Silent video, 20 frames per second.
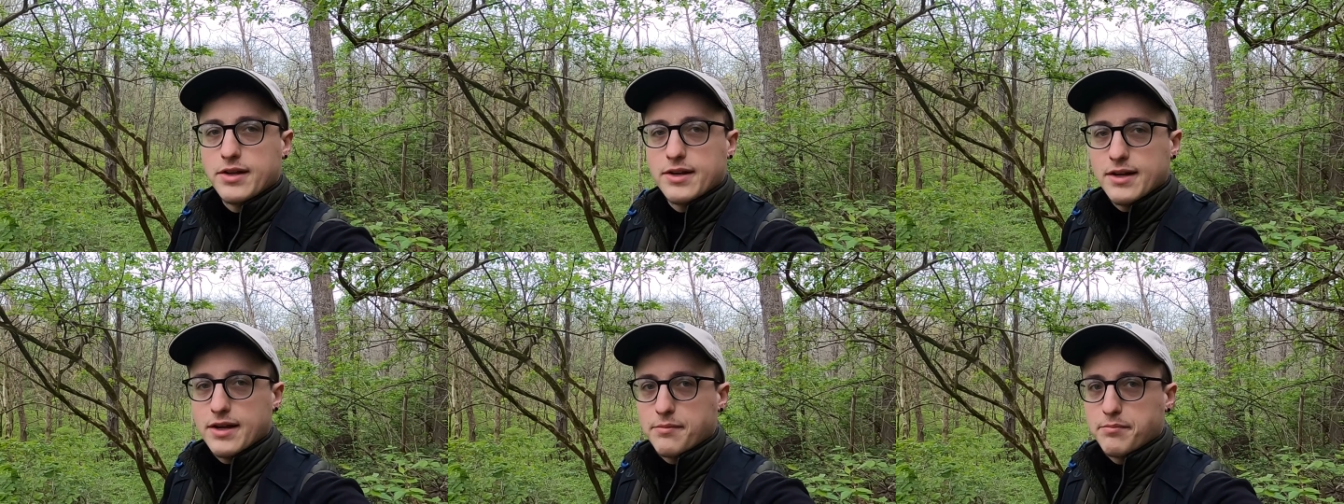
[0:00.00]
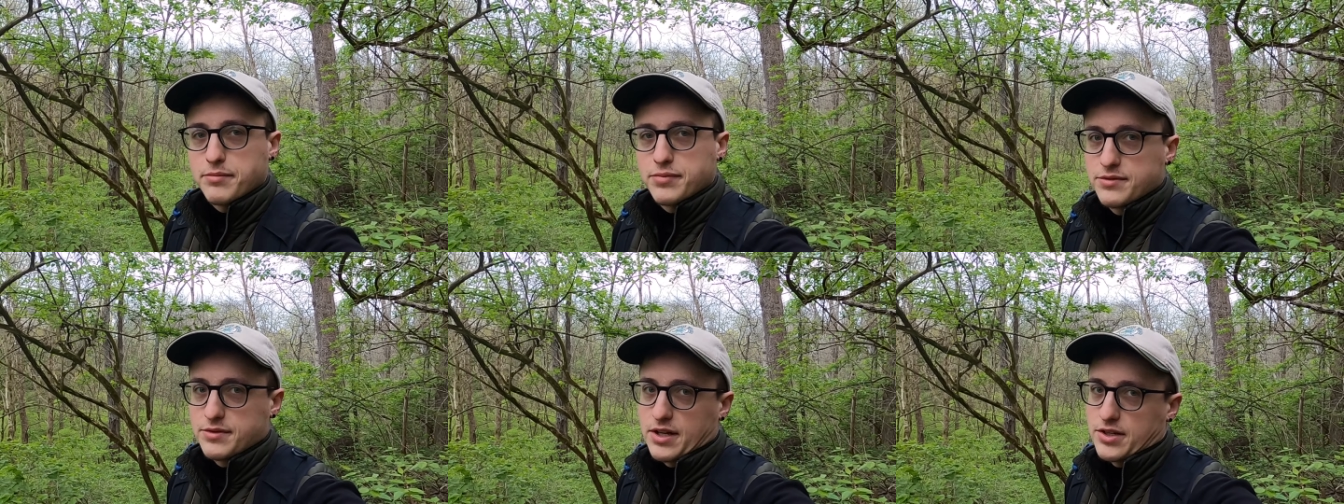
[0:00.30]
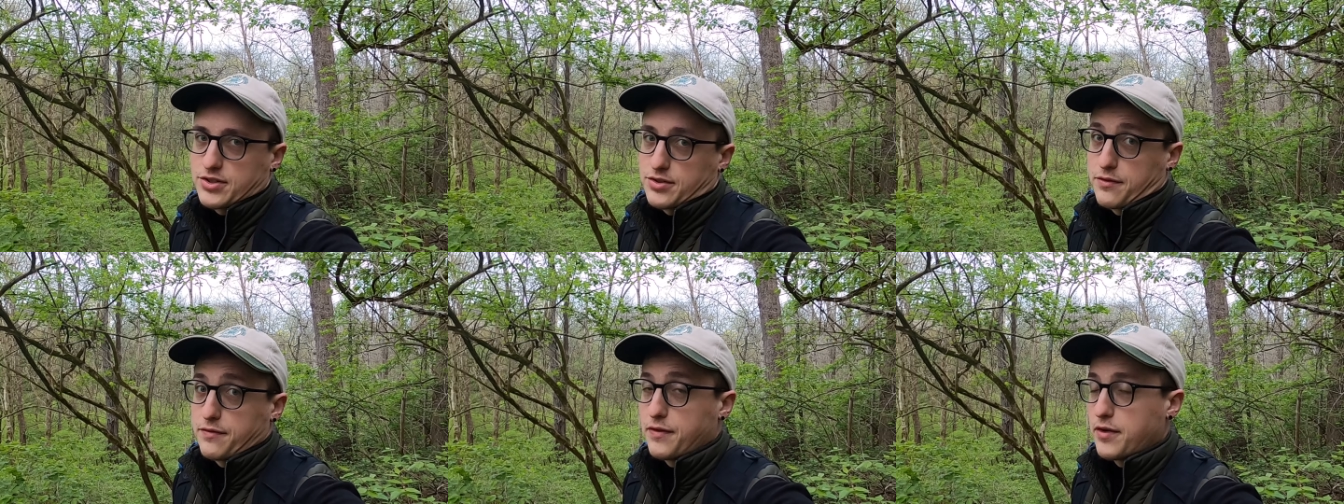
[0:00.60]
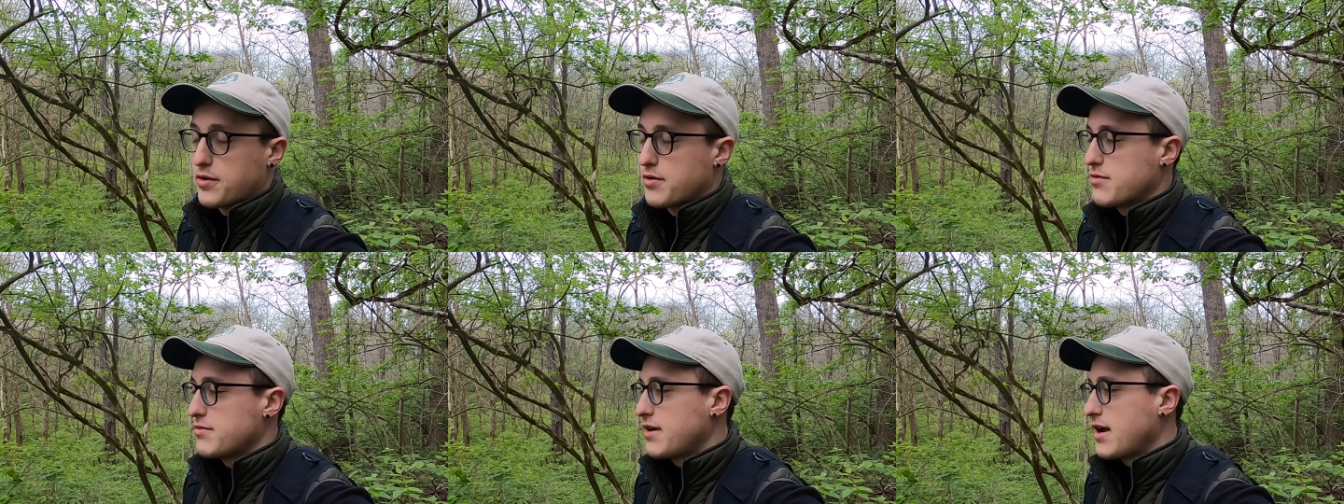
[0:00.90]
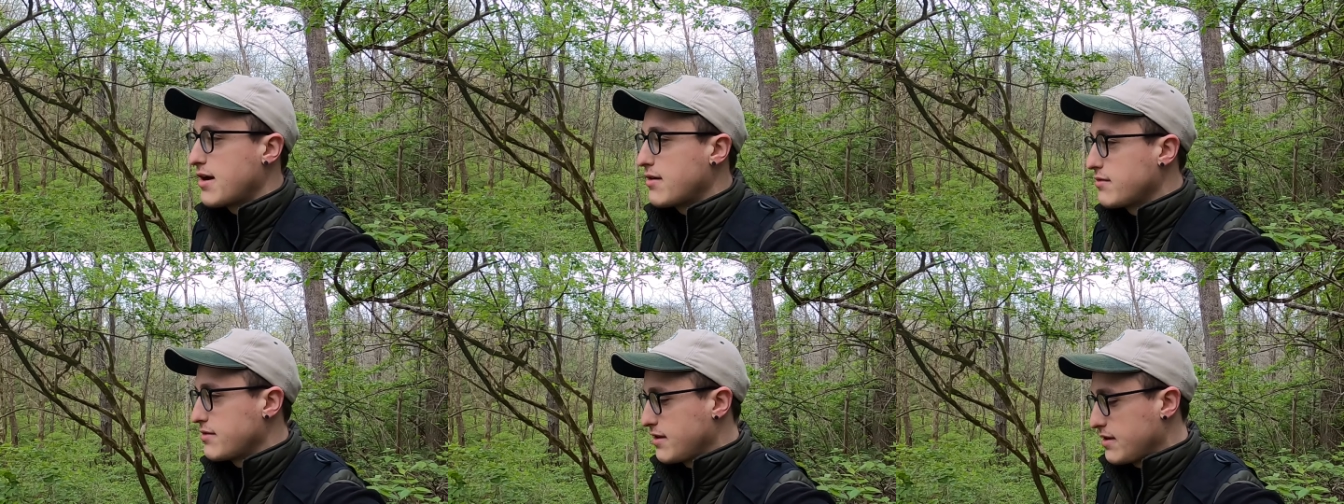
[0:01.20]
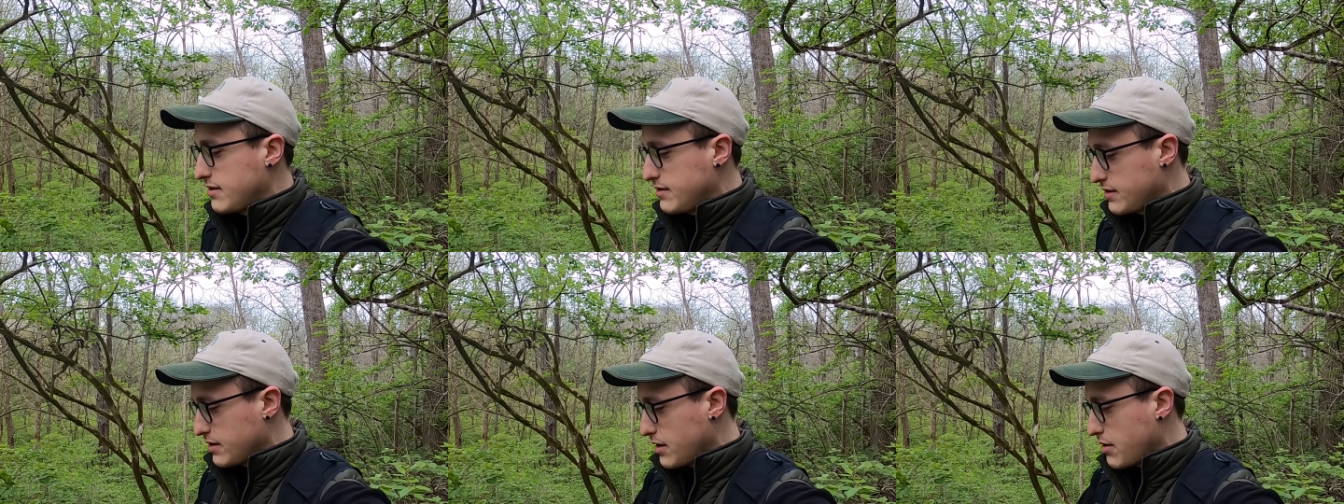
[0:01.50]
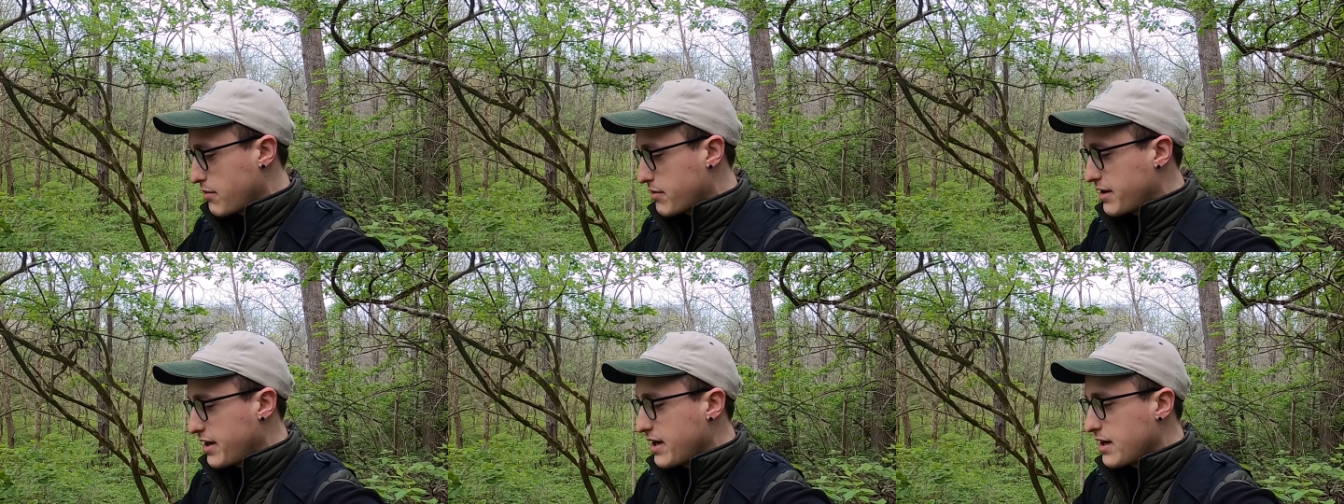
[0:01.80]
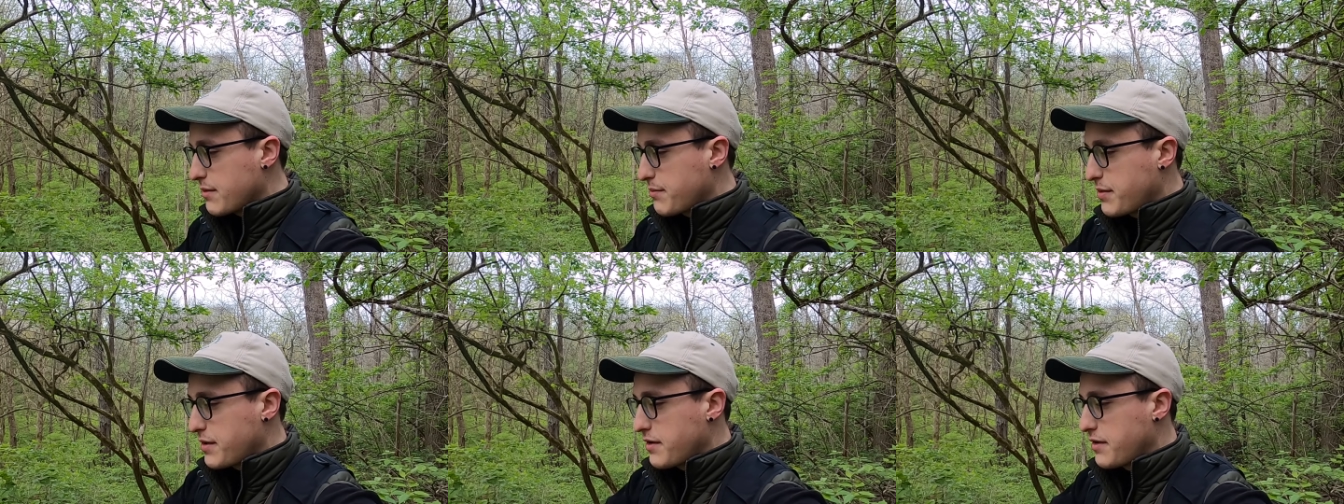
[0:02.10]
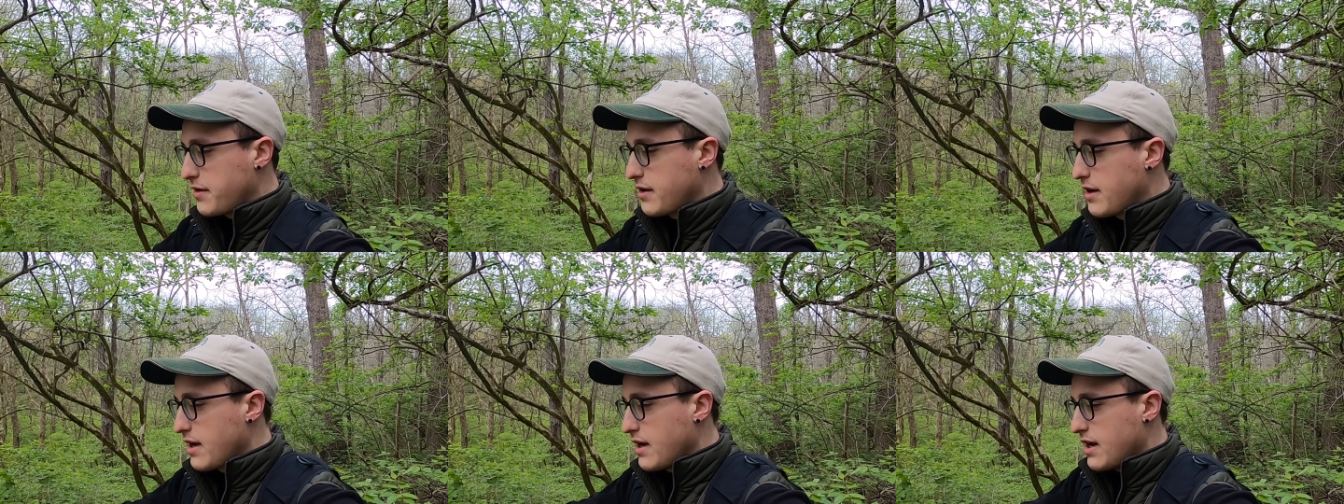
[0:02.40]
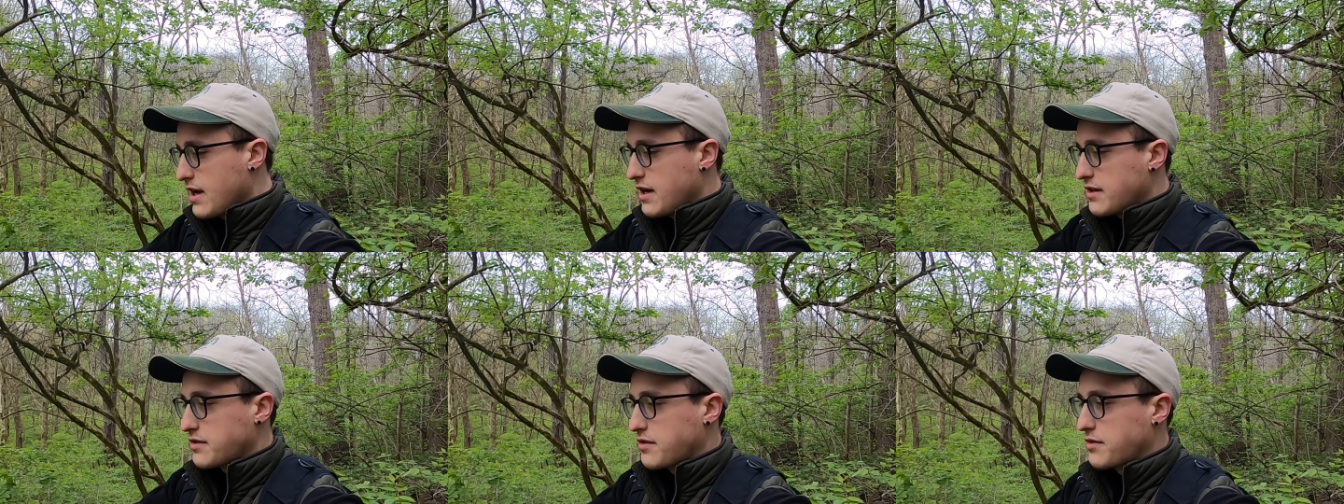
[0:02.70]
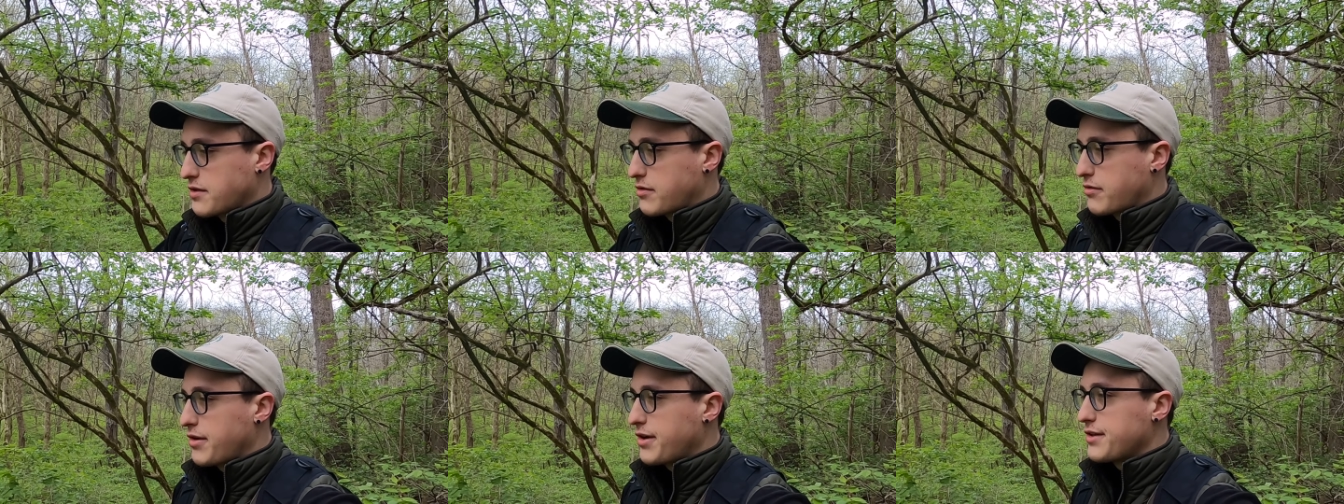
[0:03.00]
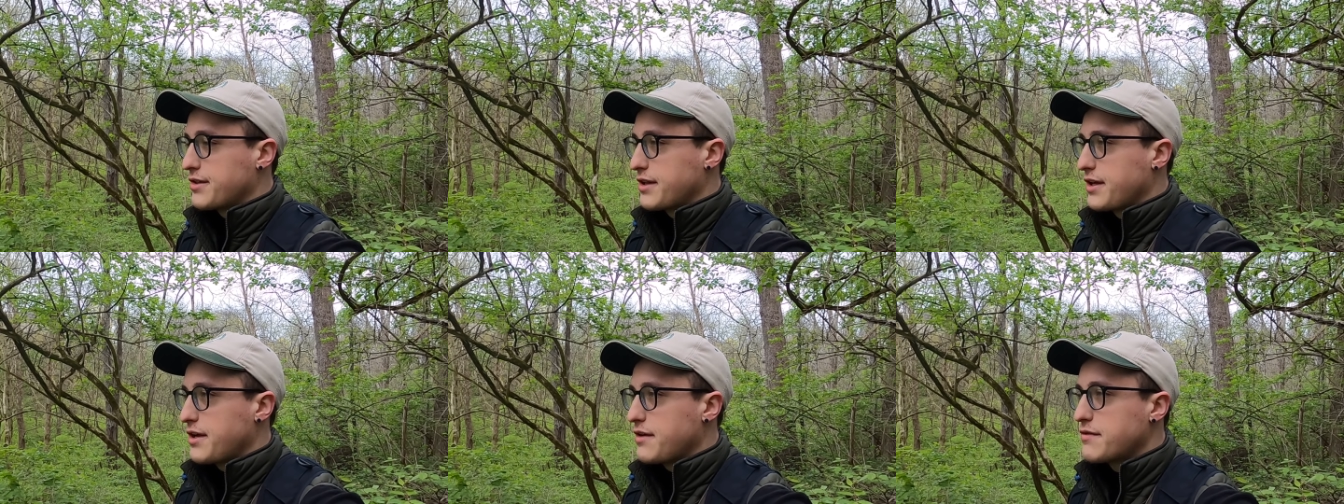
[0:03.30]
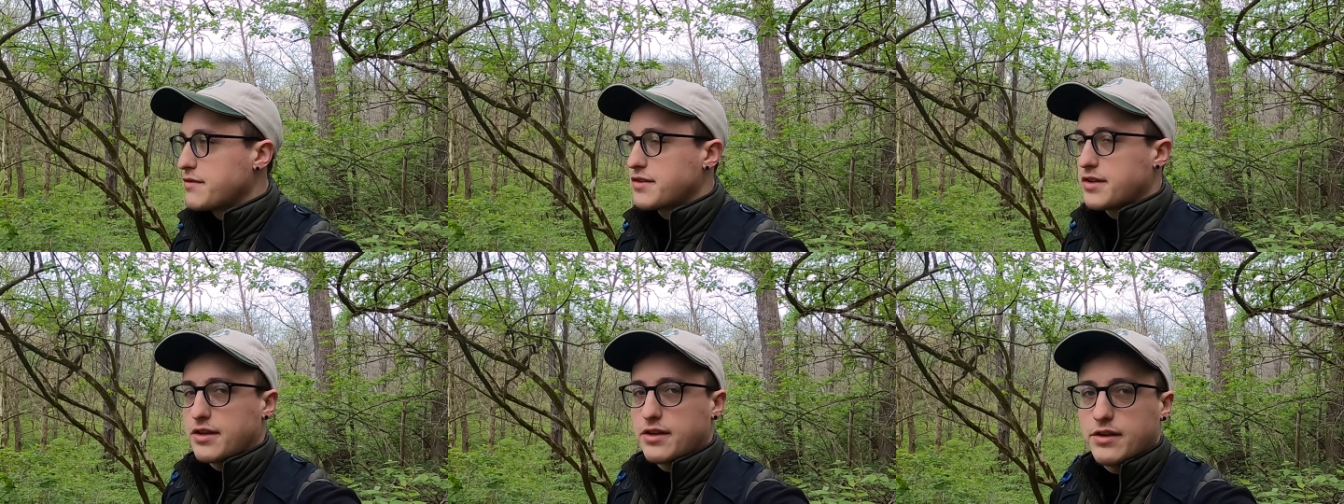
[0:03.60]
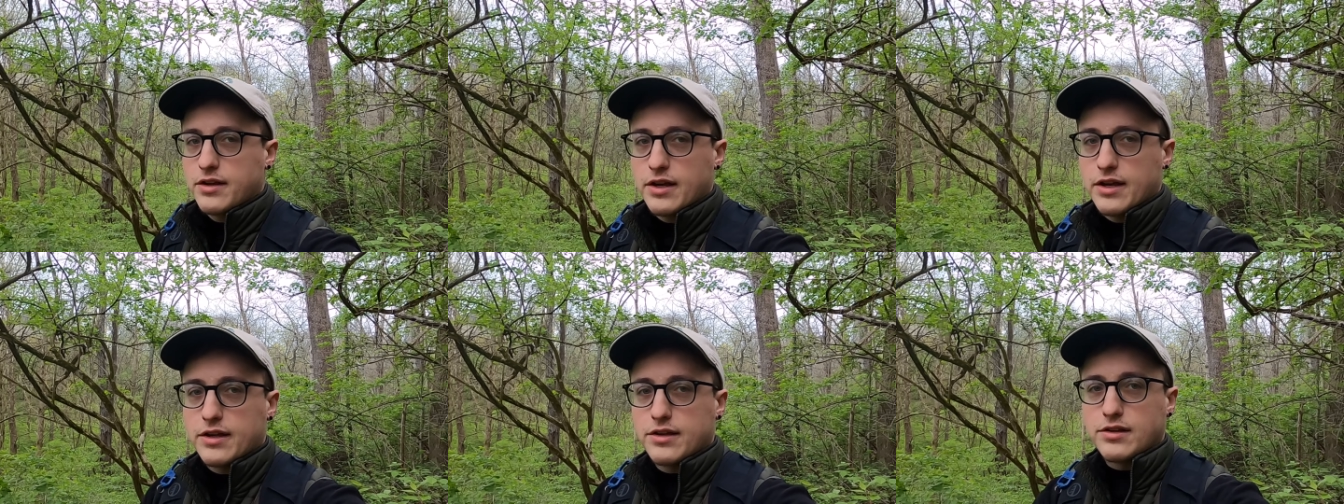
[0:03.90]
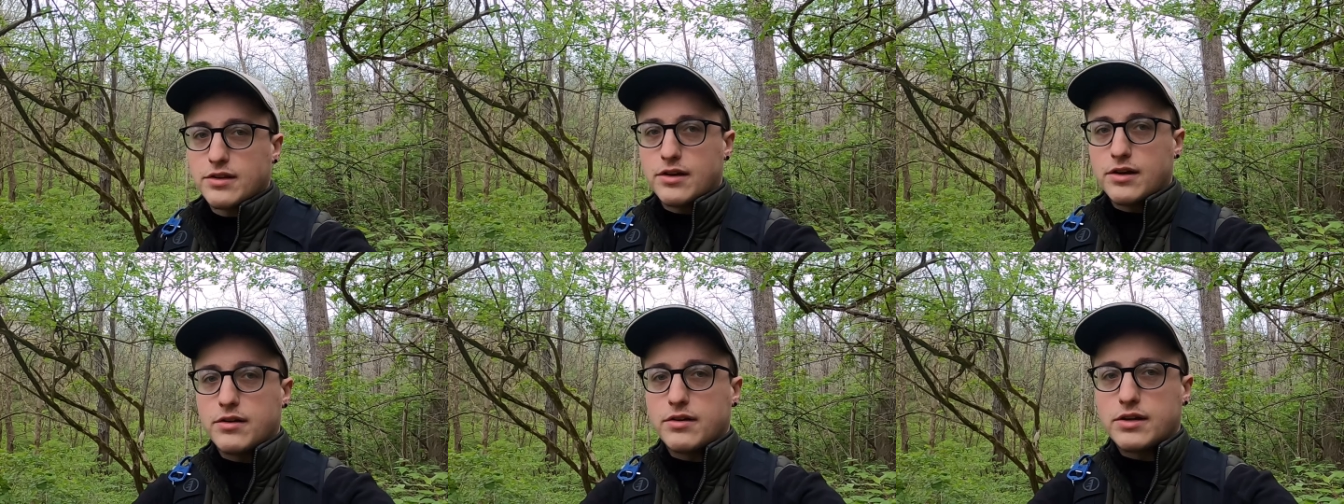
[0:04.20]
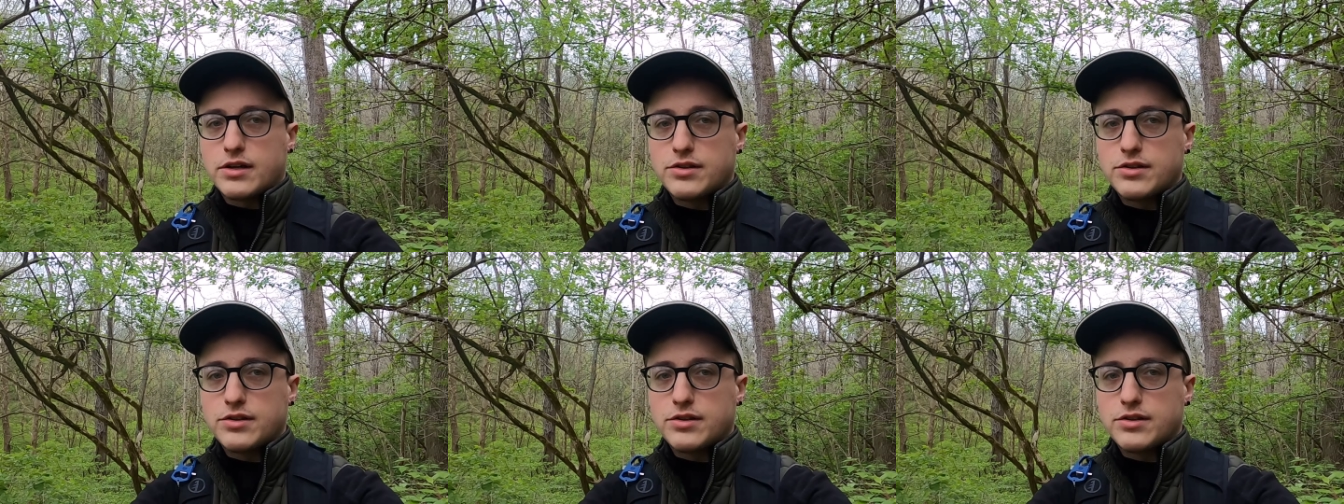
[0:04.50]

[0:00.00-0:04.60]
a potential photo now that the lower canopy has all the green leaves and uh,